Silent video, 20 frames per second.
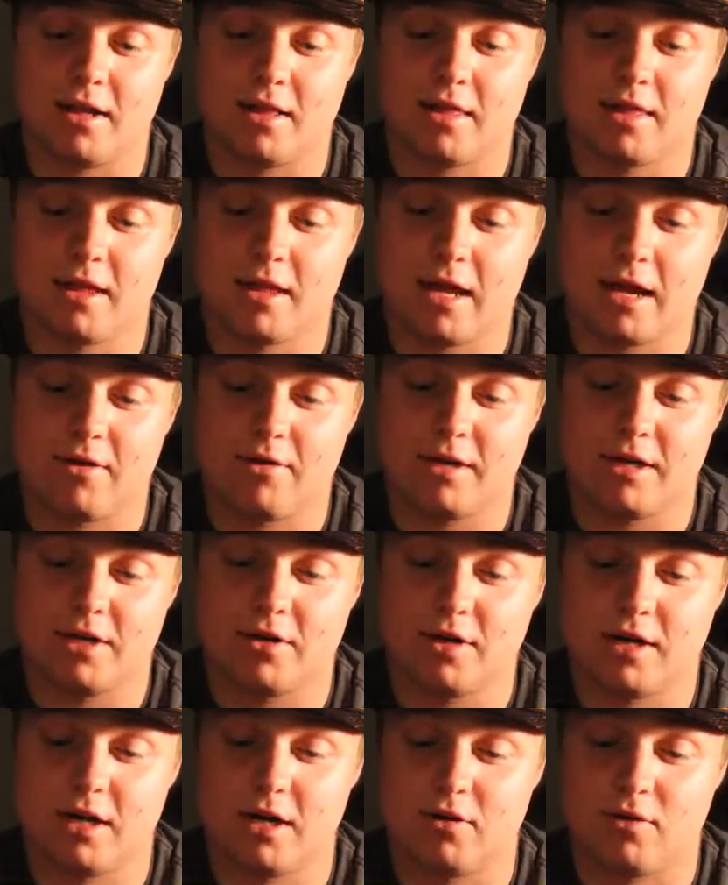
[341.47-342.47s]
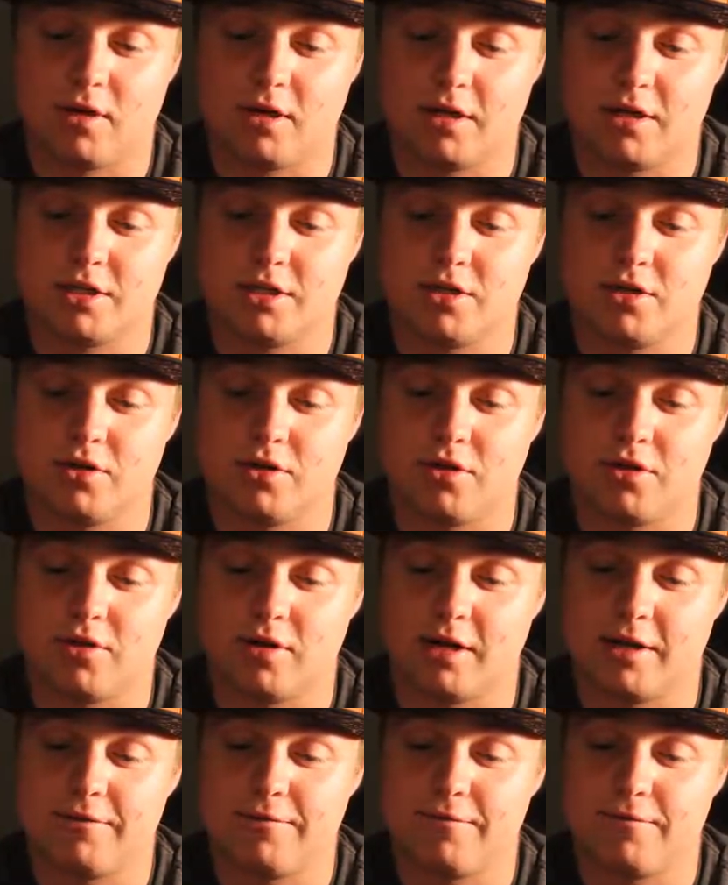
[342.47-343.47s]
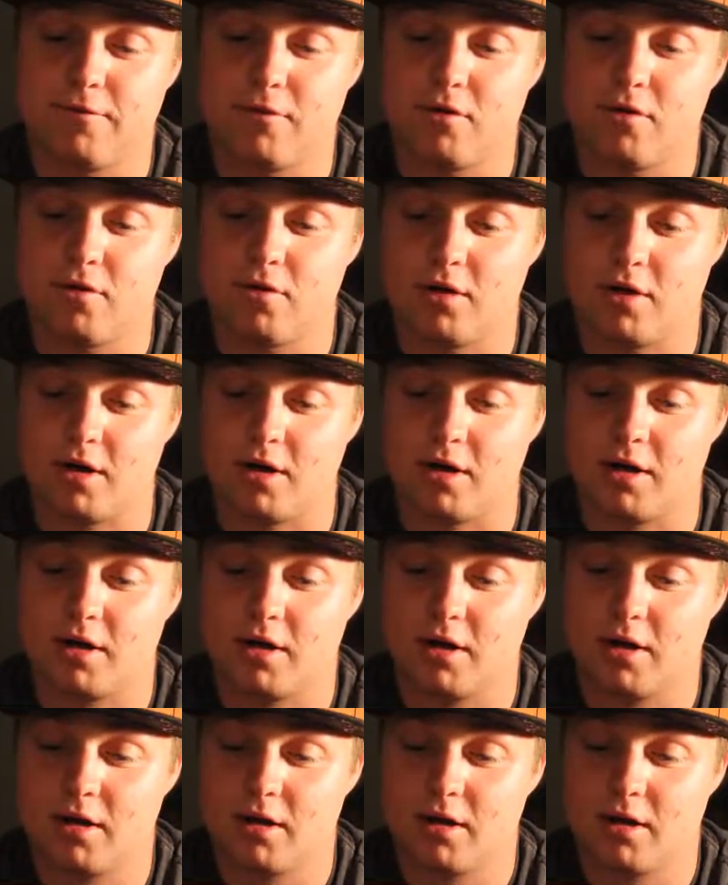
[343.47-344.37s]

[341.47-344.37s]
Let's see how we do here. 1, 2, 3, 4.